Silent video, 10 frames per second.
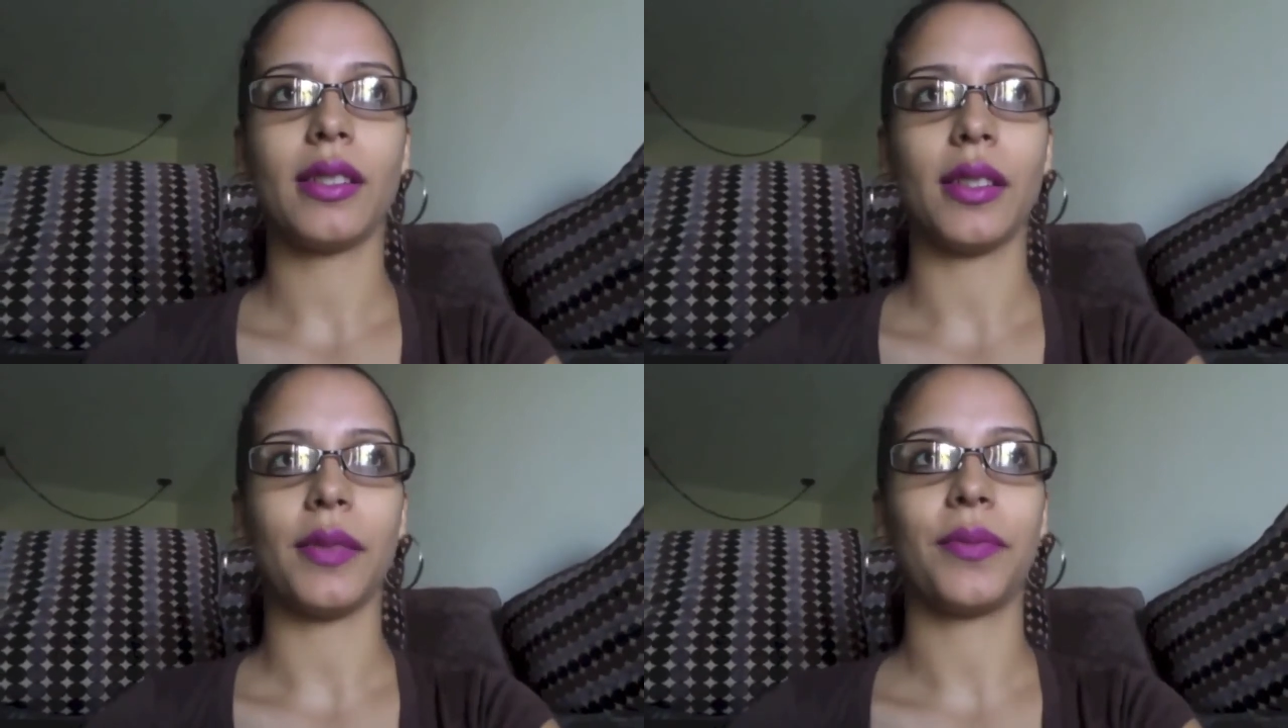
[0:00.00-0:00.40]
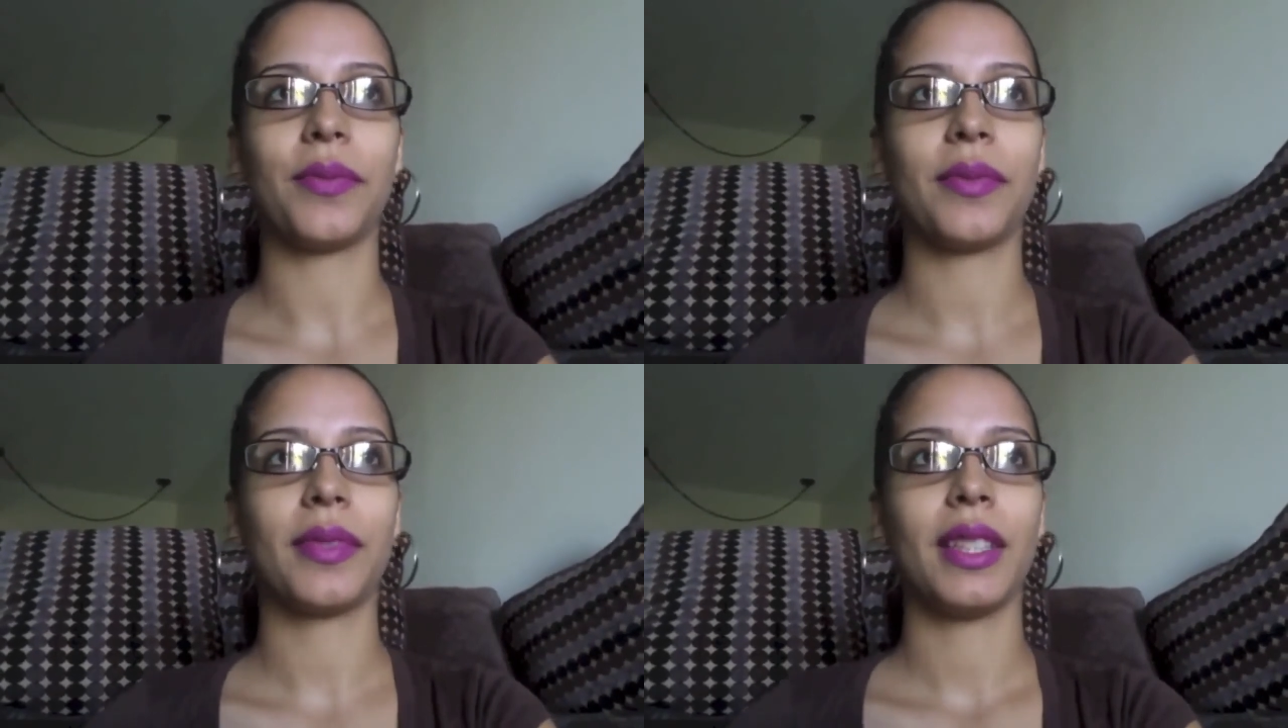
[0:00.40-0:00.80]
So,
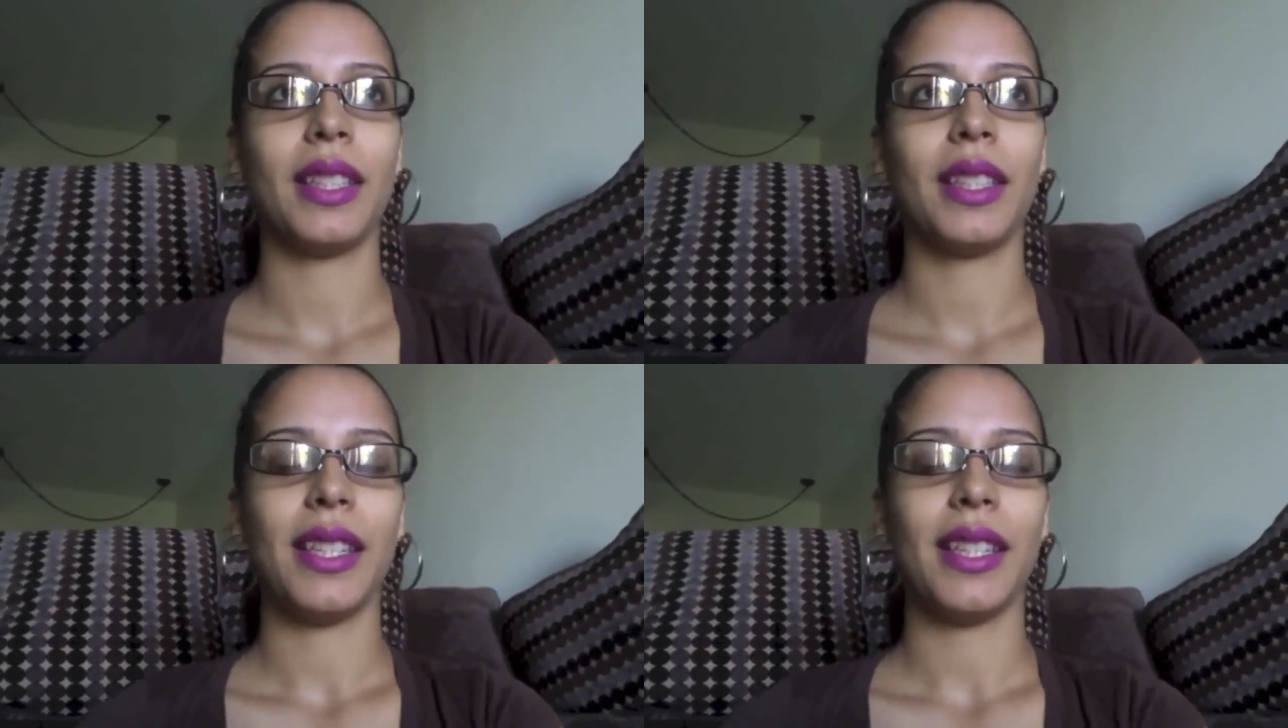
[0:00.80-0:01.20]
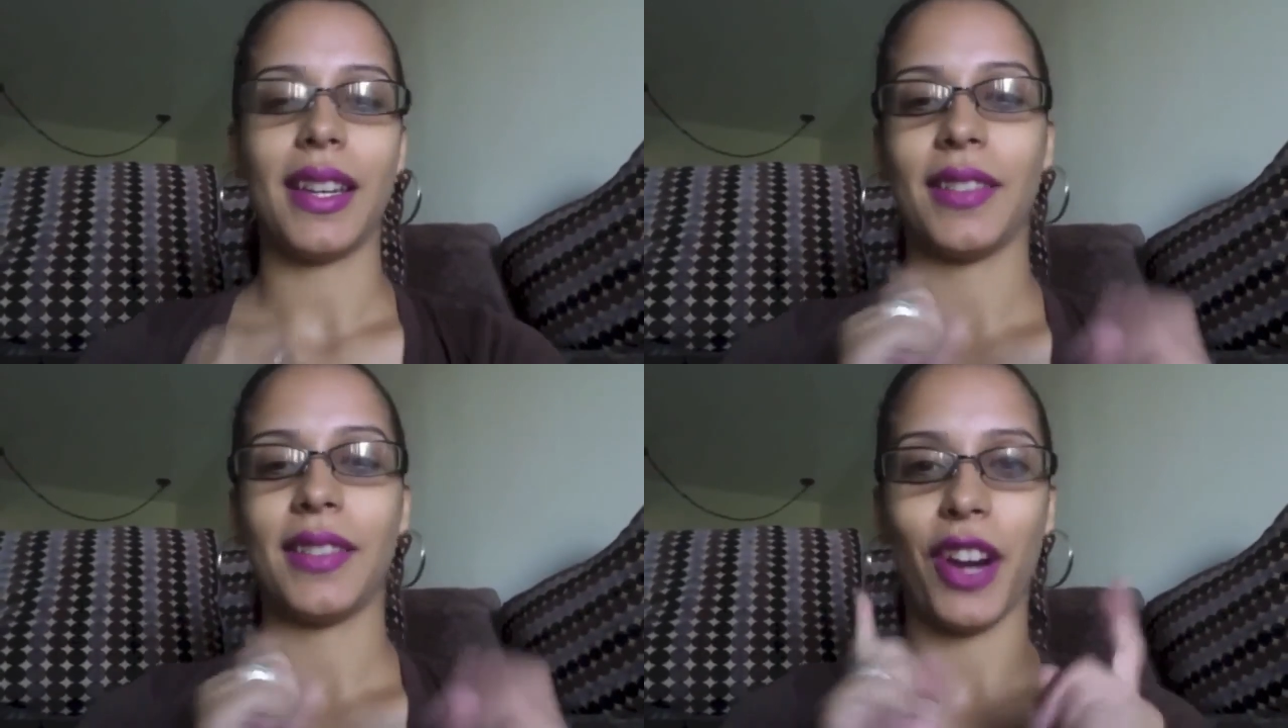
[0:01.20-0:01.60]
yeah,
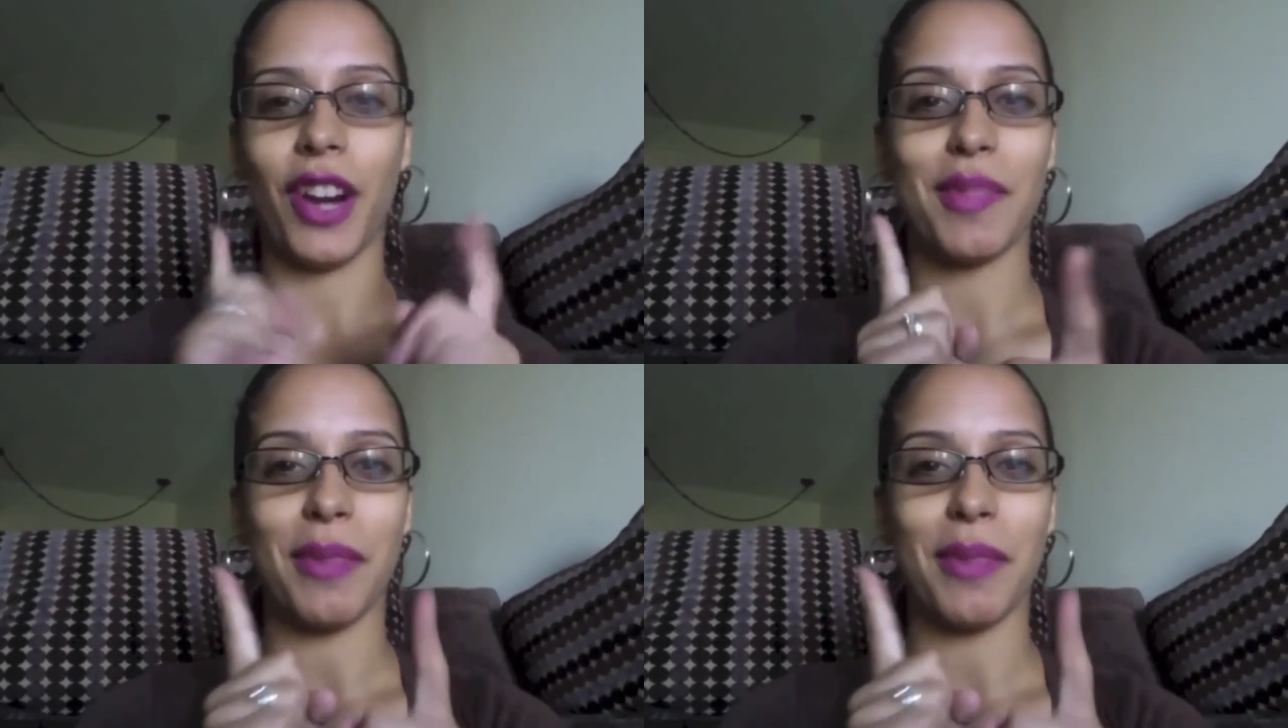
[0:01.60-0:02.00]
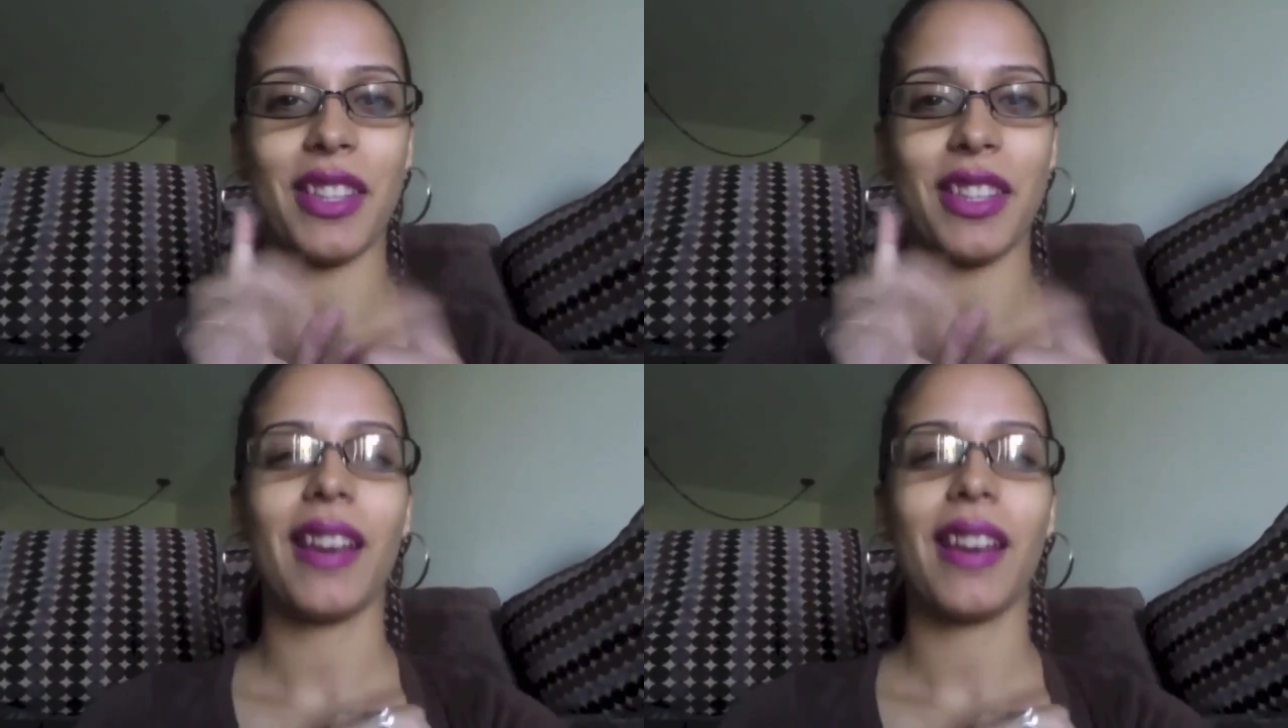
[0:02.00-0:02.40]
forgot to
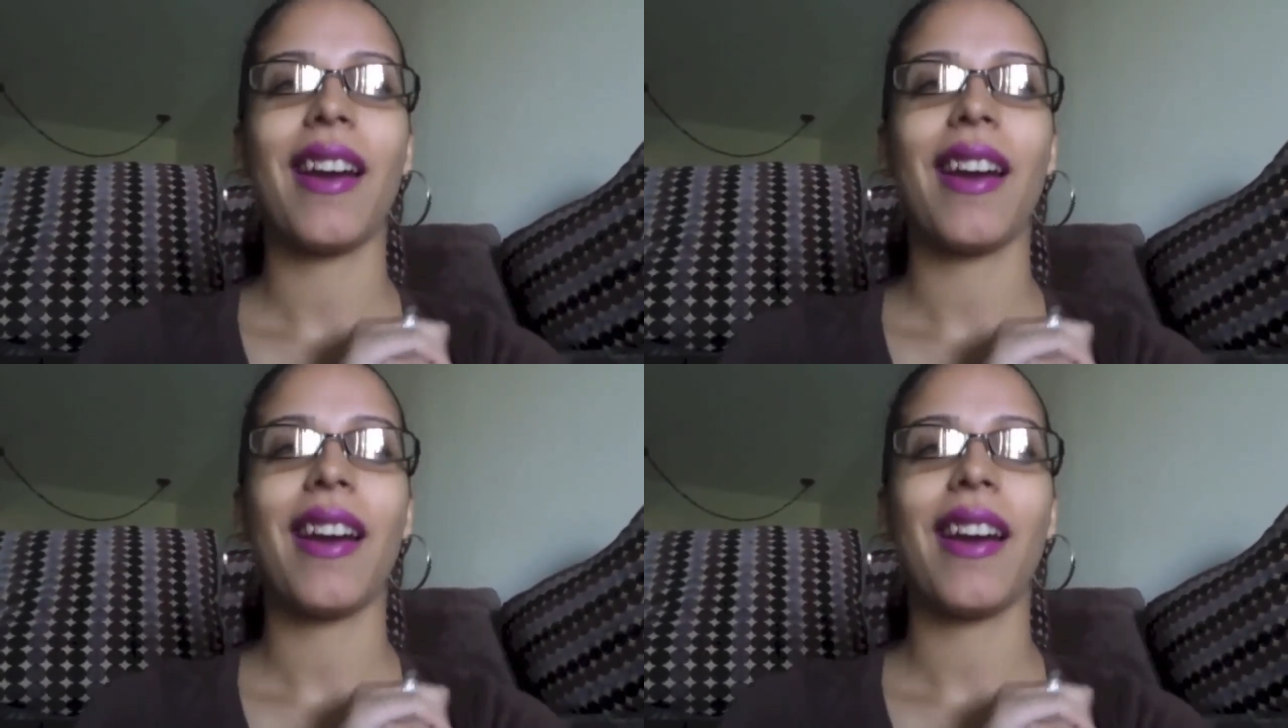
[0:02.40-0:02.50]
mention that.